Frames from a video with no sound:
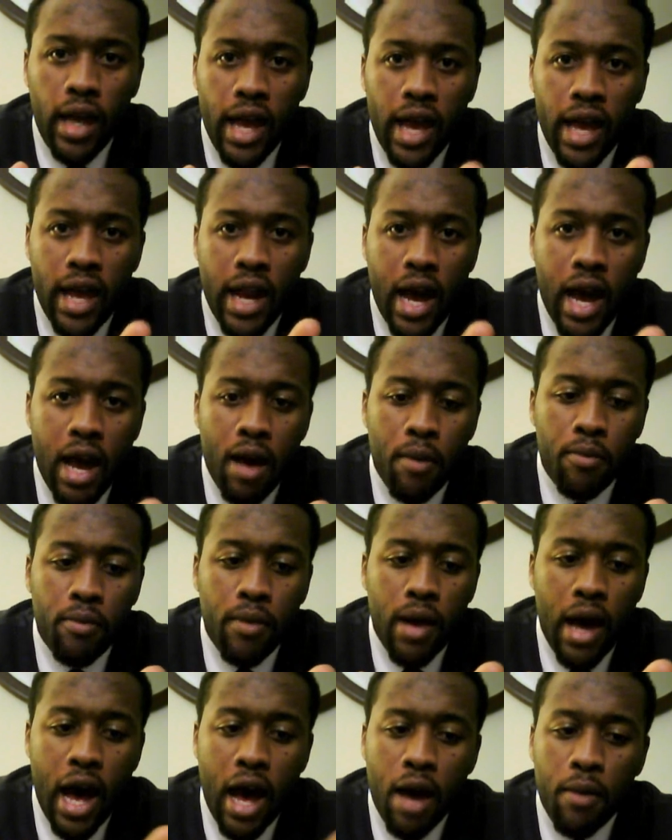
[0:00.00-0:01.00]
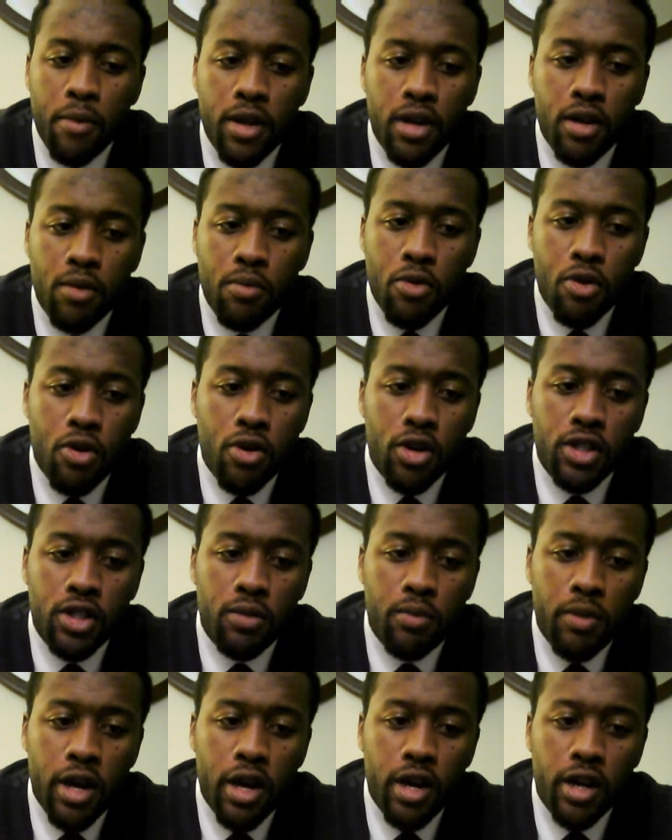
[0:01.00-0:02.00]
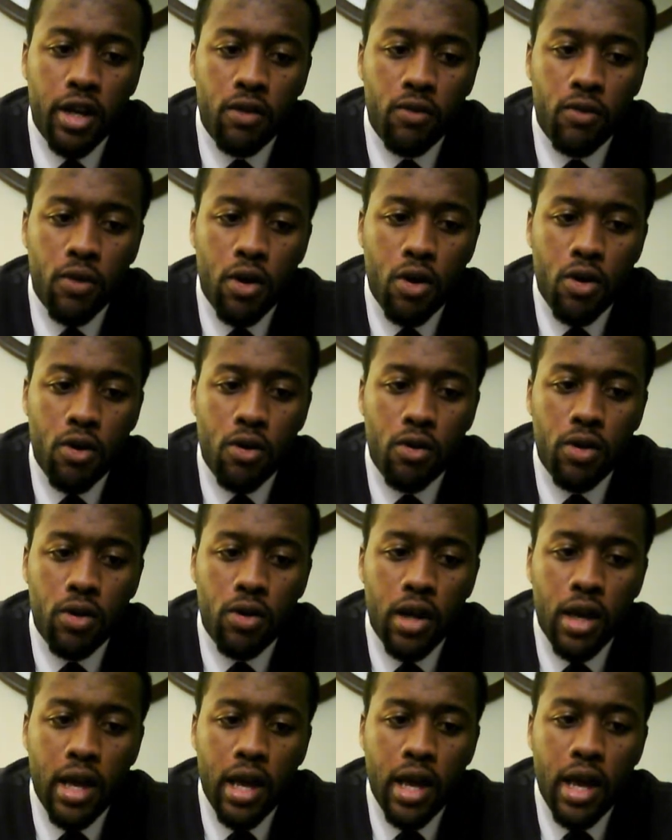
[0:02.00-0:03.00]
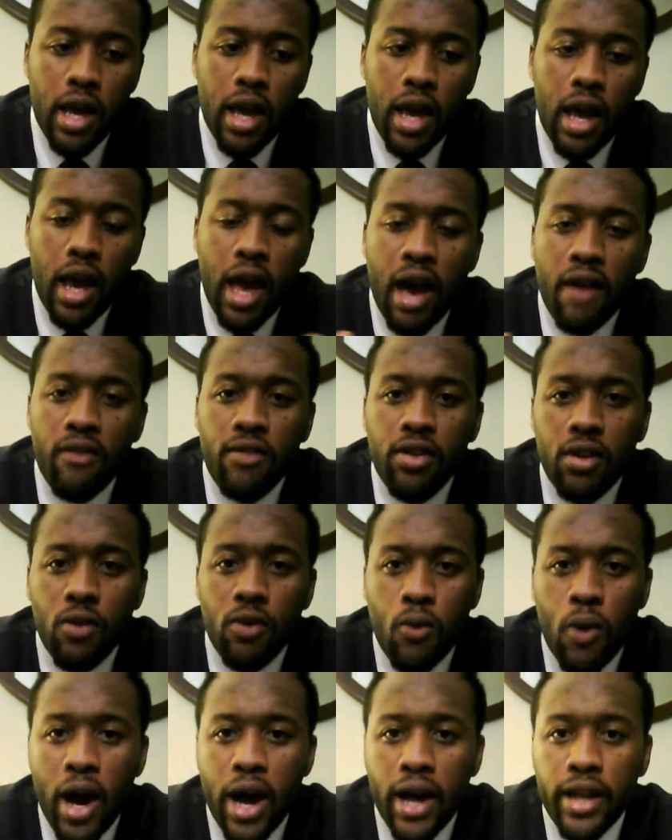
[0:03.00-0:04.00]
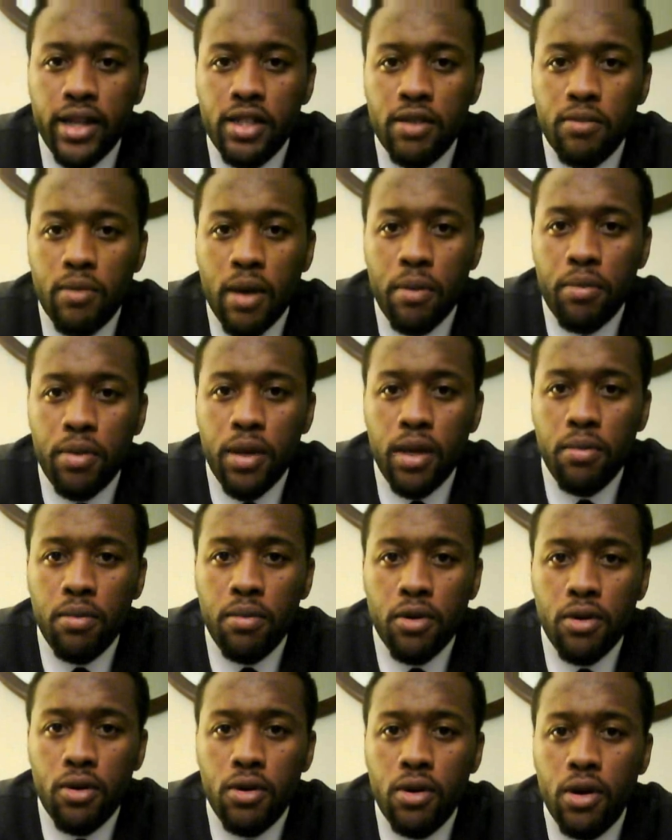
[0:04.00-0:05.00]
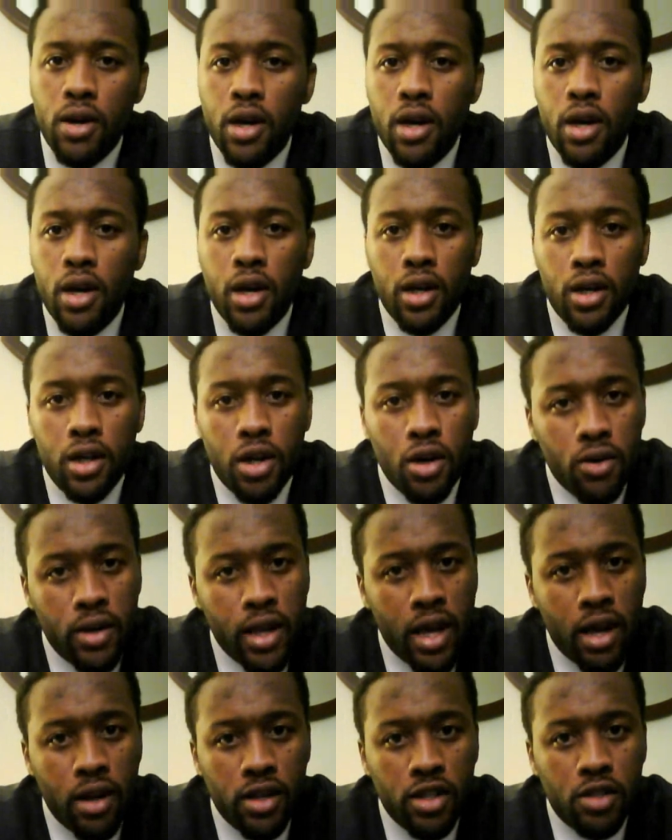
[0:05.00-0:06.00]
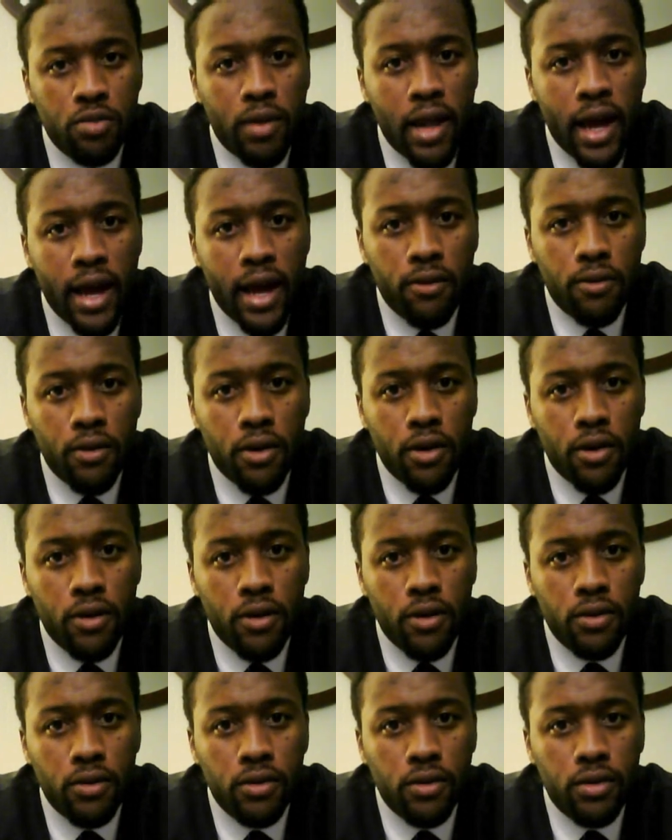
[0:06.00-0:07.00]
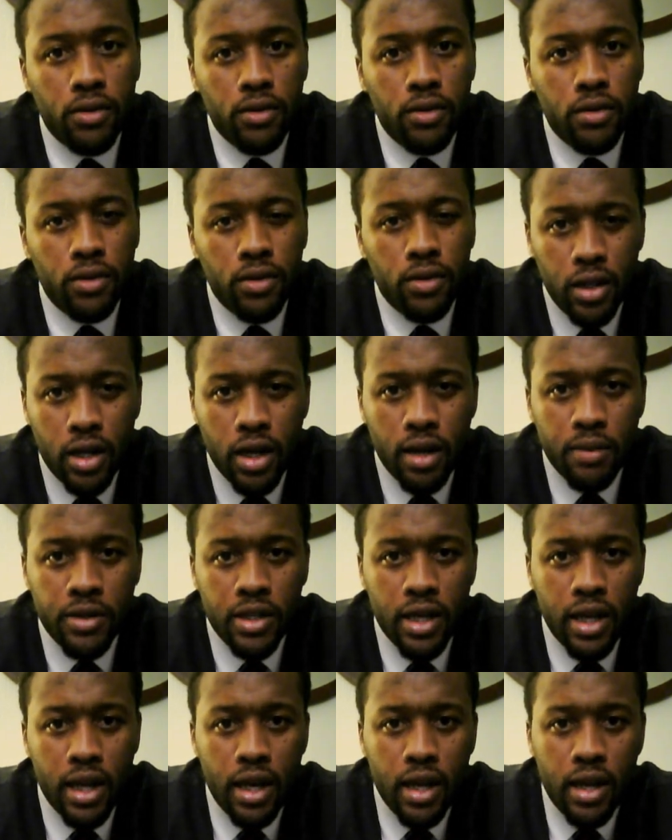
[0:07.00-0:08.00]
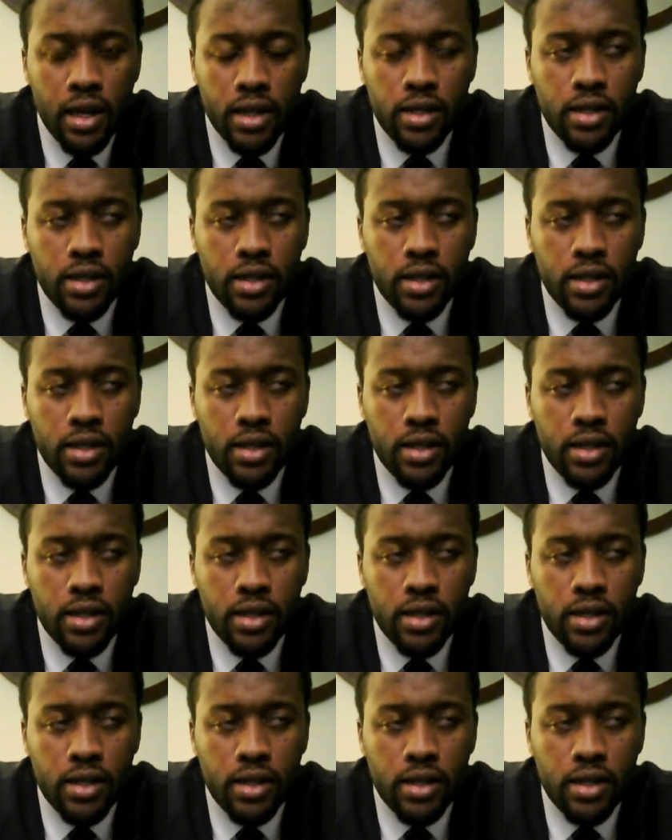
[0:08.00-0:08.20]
And I'm in the Moorish American road having to watch my people go down this black road. You know what I'm saying?